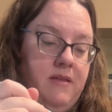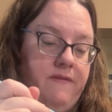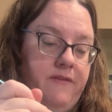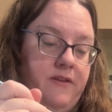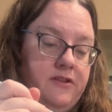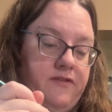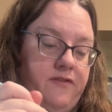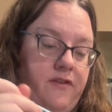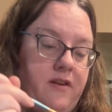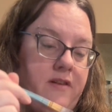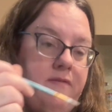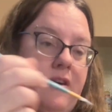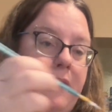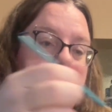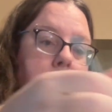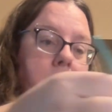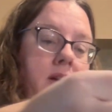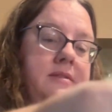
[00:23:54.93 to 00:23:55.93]
first part of
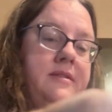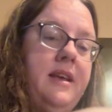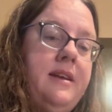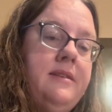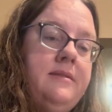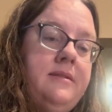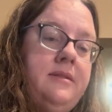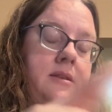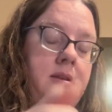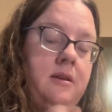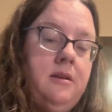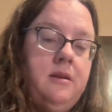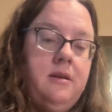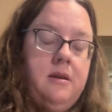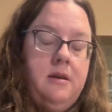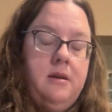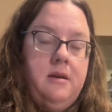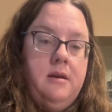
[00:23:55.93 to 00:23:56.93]
our process.
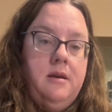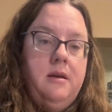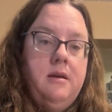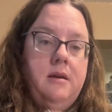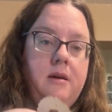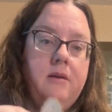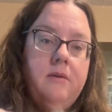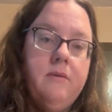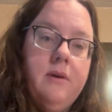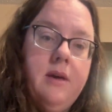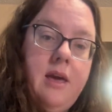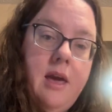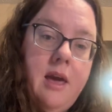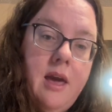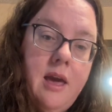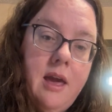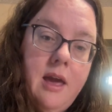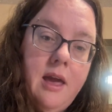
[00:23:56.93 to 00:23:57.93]

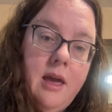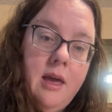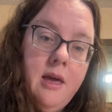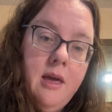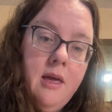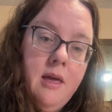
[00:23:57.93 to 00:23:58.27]
Okay.